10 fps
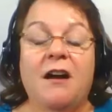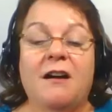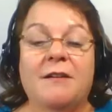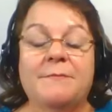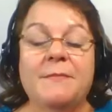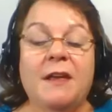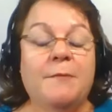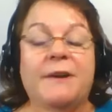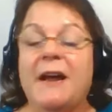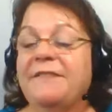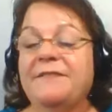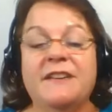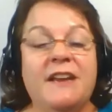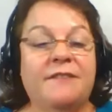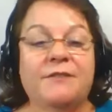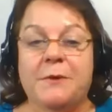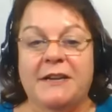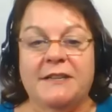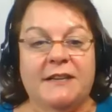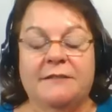But I've never
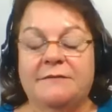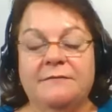wanted to,